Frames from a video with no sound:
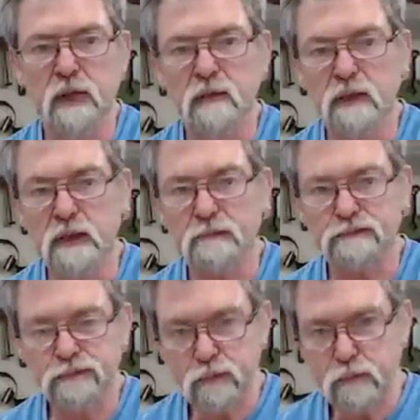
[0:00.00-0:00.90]
back over here,
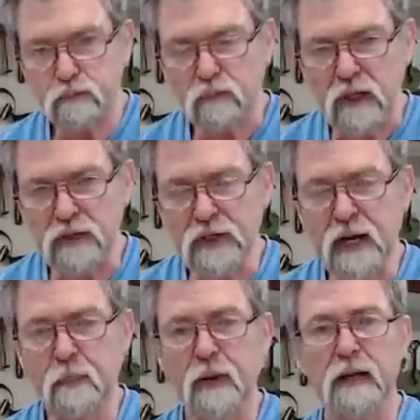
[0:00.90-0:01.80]

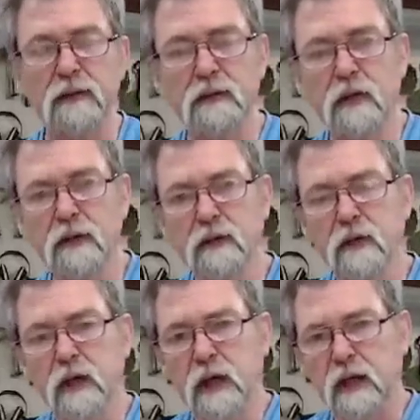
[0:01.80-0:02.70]
standard blade, you know
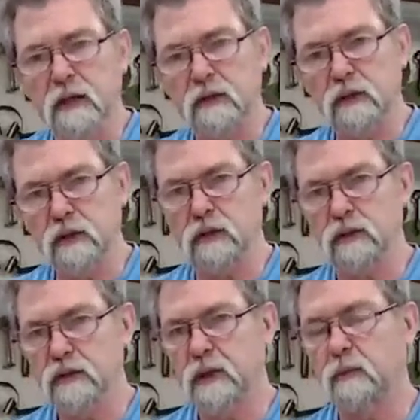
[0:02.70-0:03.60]
that you can
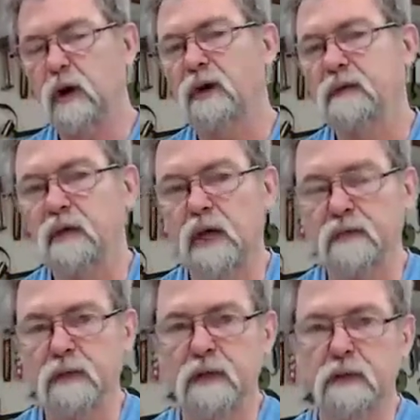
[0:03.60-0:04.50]
use a riving
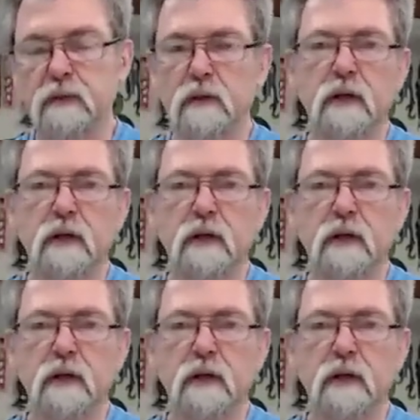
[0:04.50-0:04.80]
knife with it.